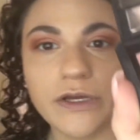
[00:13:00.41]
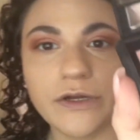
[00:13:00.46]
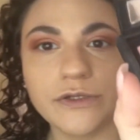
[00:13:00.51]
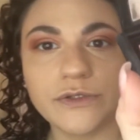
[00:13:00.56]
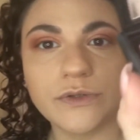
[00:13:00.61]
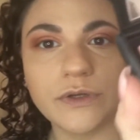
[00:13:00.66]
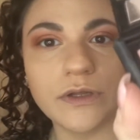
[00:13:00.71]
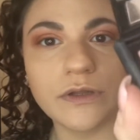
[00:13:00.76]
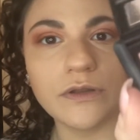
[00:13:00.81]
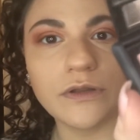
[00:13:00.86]

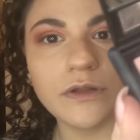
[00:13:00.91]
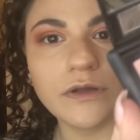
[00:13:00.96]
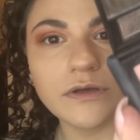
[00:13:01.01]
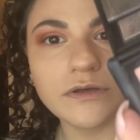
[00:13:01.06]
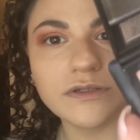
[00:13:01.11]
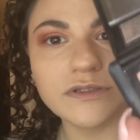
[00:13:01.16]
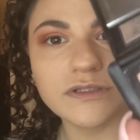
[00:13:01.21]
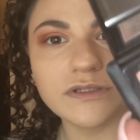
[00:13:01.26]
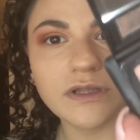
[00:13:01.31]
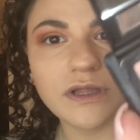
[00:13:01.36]
Here's what it
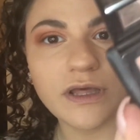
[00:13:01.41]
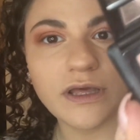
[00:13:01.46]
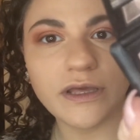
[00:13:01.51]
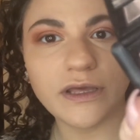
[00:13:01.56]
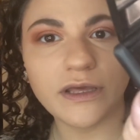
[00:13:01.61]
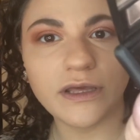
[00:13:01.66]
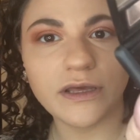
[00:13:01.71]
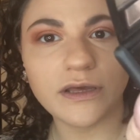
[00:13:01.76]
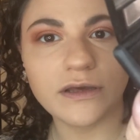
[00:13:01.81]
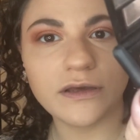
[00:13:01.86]
looks
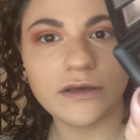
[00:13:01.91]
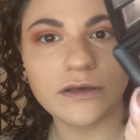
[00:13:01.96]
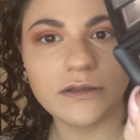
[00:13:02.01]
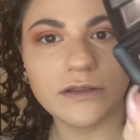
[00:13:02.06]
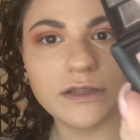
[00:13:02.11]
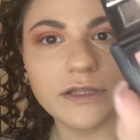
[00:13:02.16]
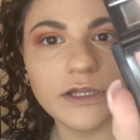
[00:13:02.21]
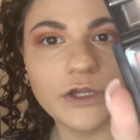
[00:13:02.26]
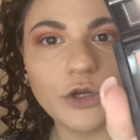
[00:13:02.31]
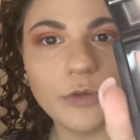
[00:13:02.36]
like. A
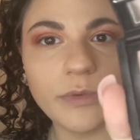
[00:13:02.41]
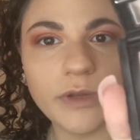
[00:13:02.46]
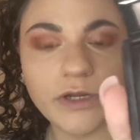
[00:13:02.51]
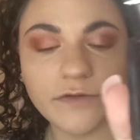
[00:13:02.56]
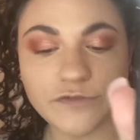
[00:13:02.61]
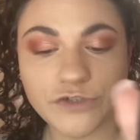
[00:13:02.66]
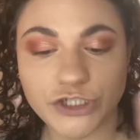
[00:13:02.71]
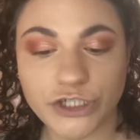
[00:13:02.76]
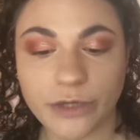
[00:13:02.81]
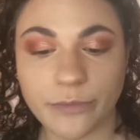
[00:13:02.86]
little bit
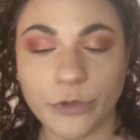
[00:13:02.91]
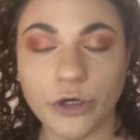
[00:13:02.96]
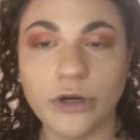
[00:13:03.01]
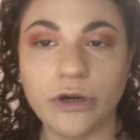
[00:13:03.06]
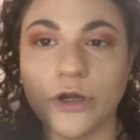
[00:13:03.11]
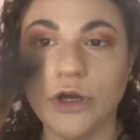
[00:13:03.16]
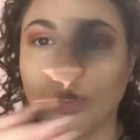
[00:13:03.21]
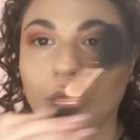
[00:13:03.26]
of shimmer.